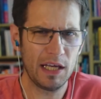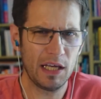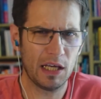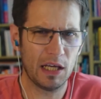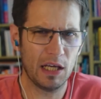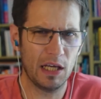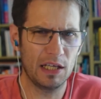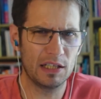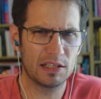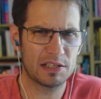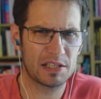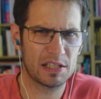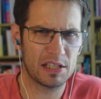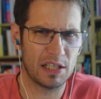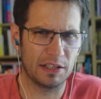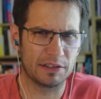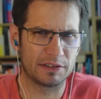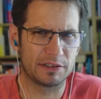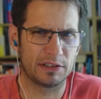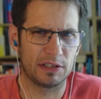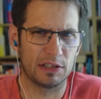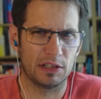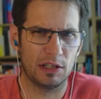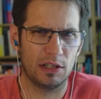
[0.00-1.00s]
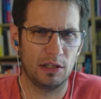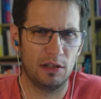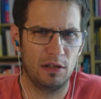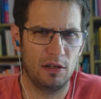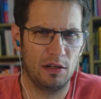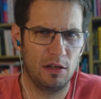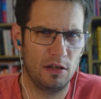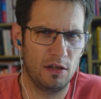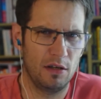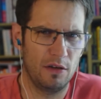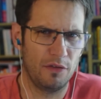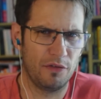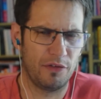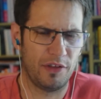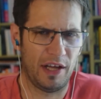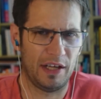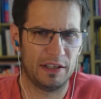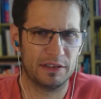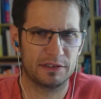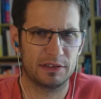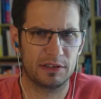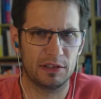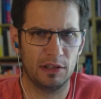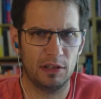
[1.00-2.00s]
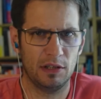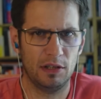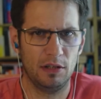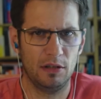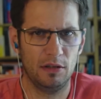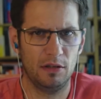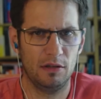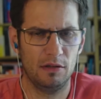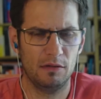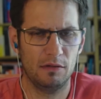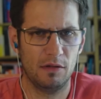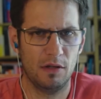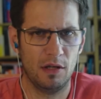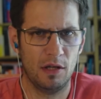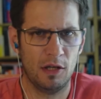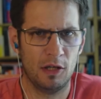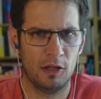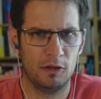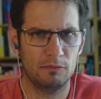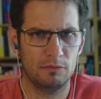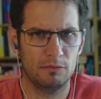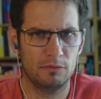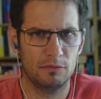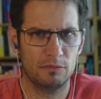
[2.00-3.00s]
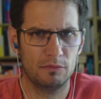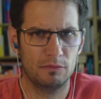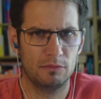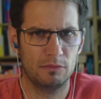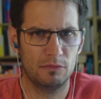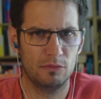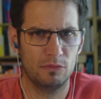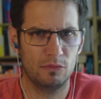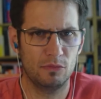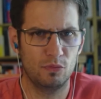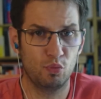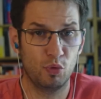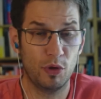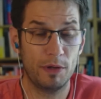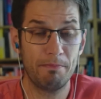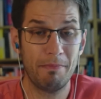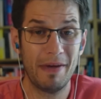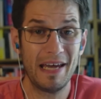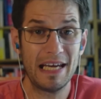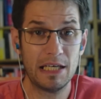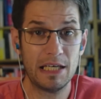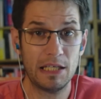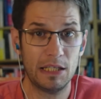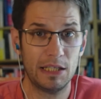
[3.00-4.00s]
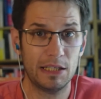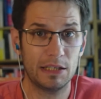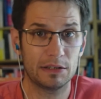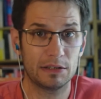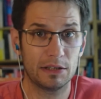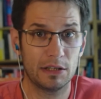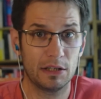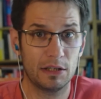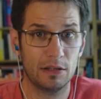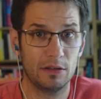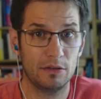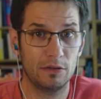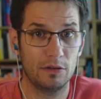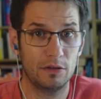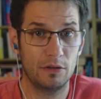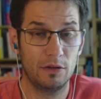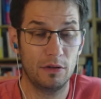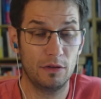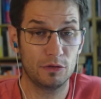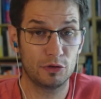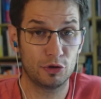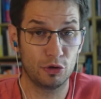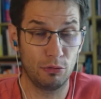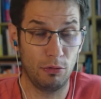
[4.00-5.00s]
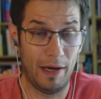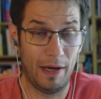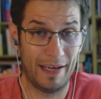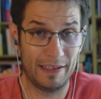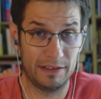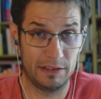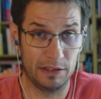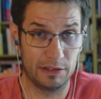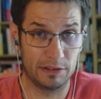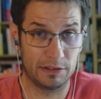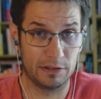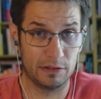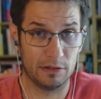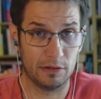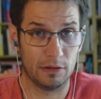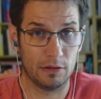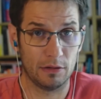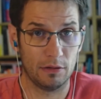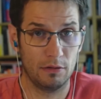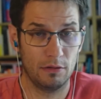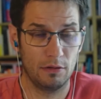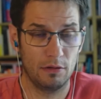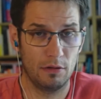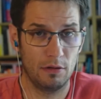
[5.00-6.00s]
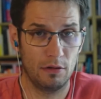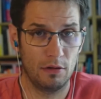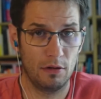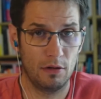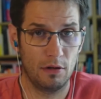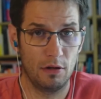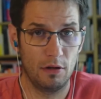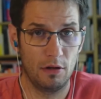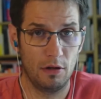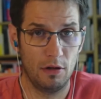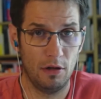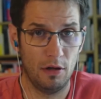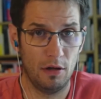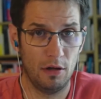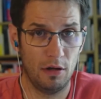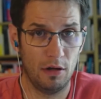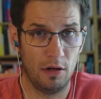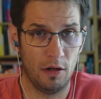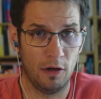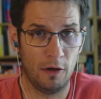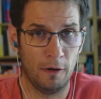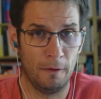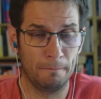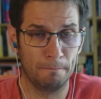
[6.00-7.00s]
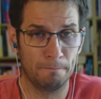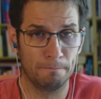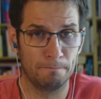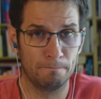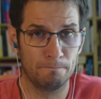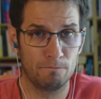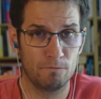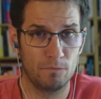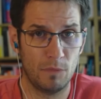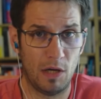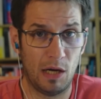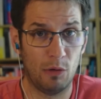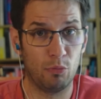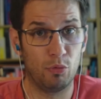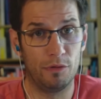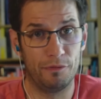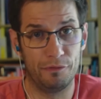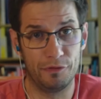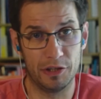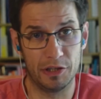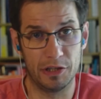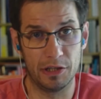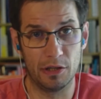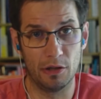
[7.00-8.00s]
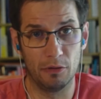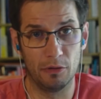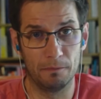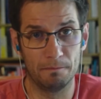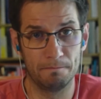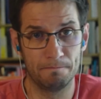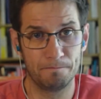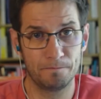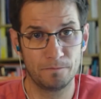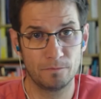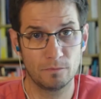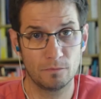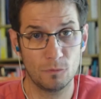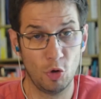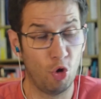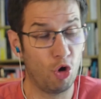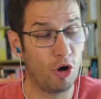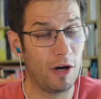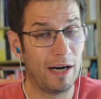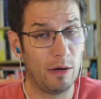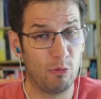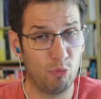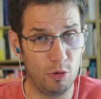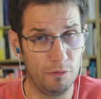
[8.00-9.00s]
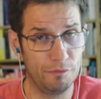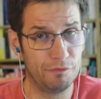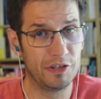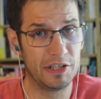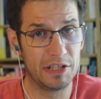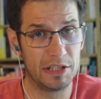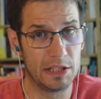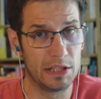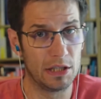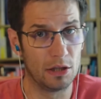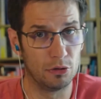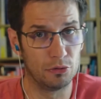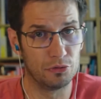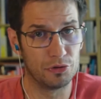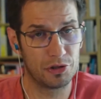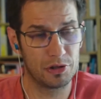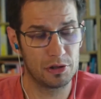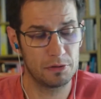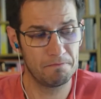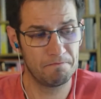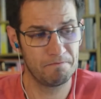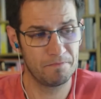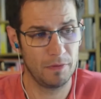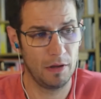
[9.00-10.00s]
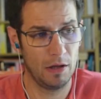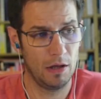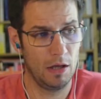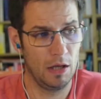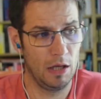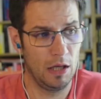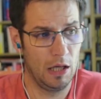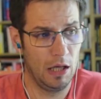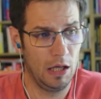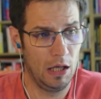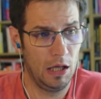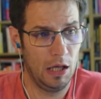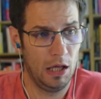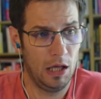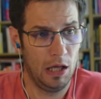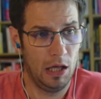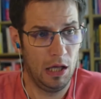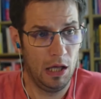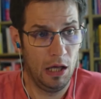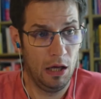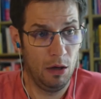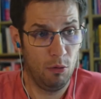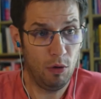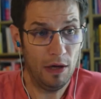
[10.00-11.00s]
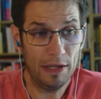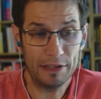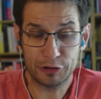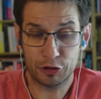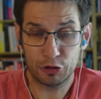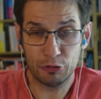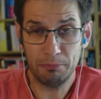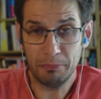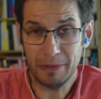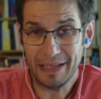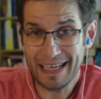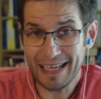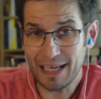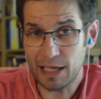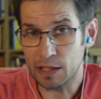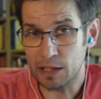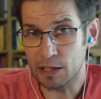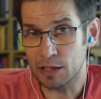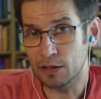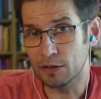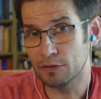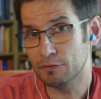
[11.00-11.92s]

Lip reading: is it that we may need to edit our video or our videos? Well, to me,